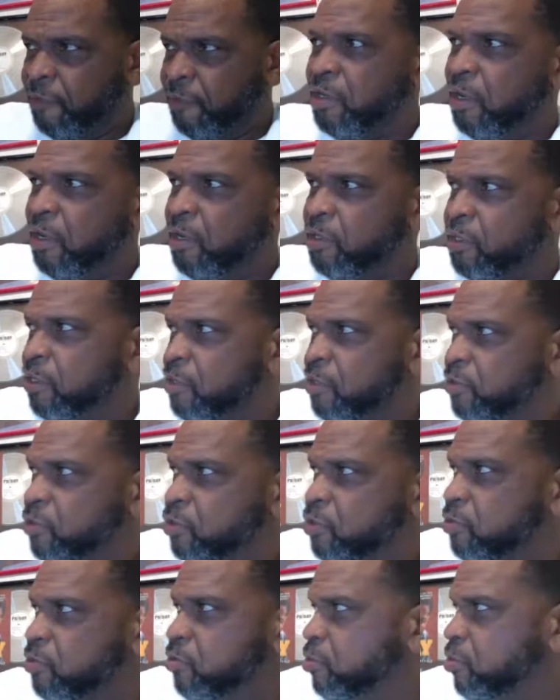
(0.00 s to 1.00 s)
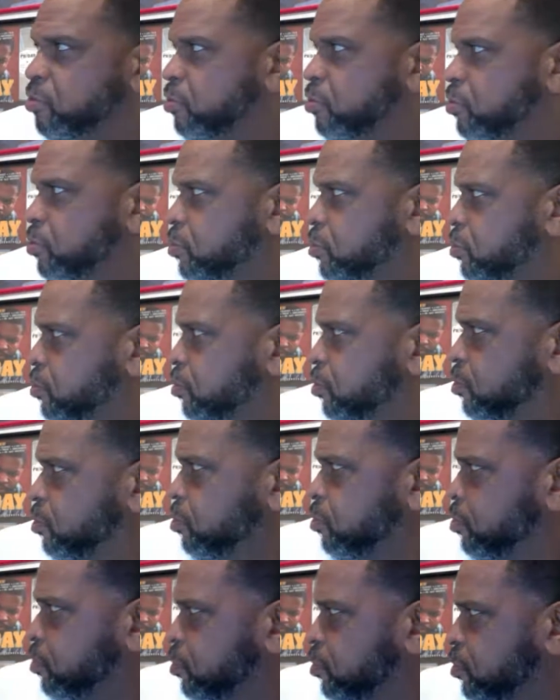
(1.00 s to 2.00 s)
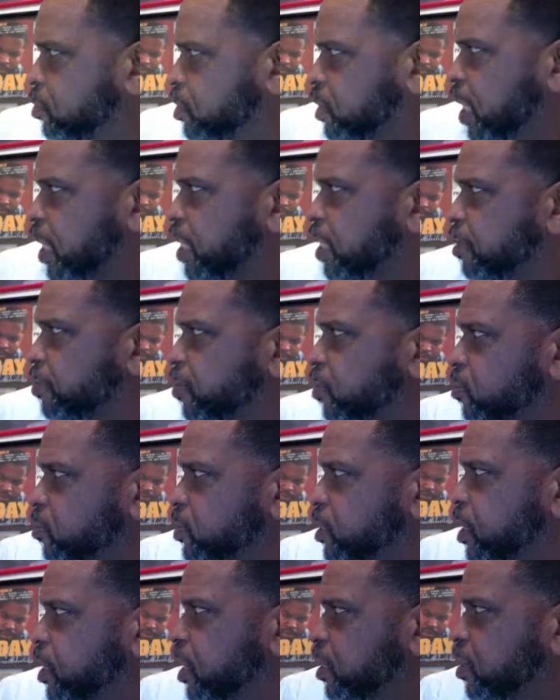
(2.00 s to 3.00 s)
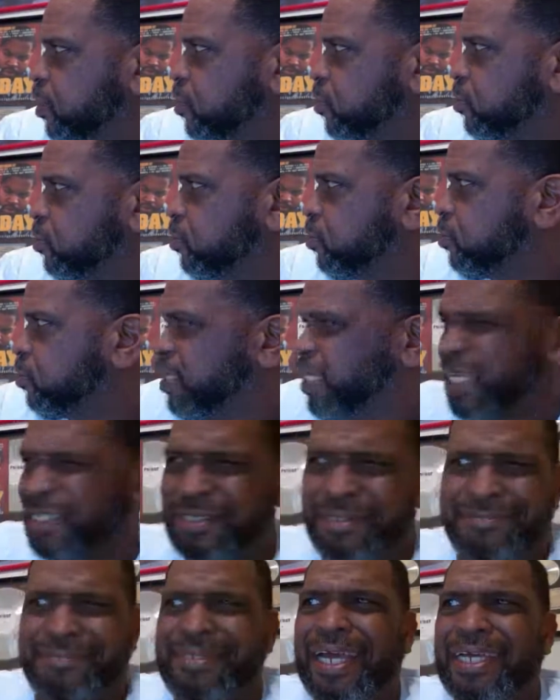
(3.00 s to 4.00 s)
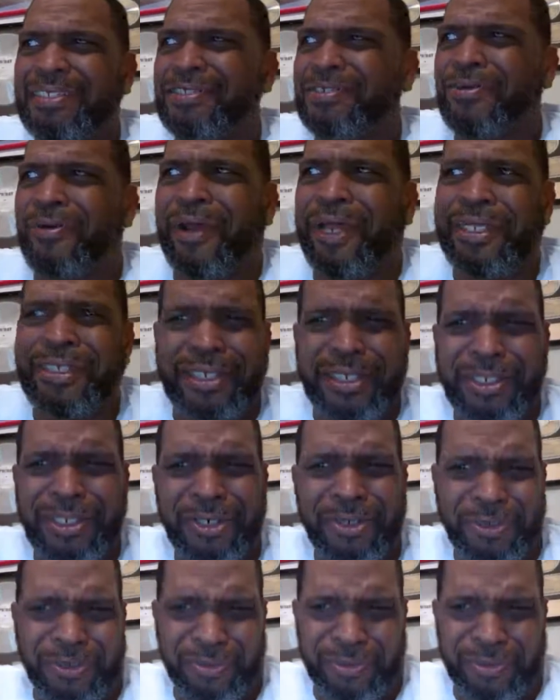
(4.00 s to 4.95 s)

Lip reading: a stadium hotel a hotel, that's crazy too.